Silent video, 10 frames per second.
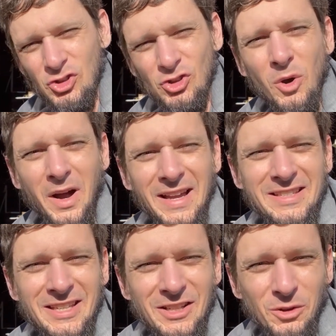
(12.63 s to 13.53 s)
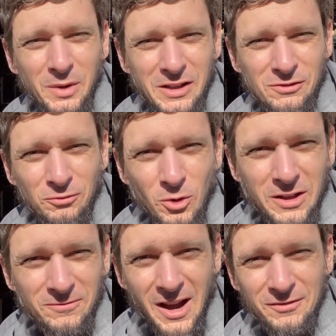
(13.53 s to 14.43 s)
so ideal when it's
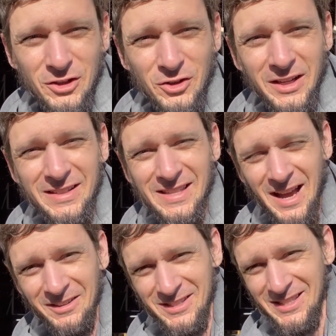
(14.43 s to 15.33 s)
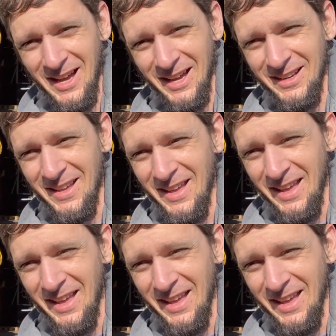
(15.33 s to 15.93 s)
45 degrees outside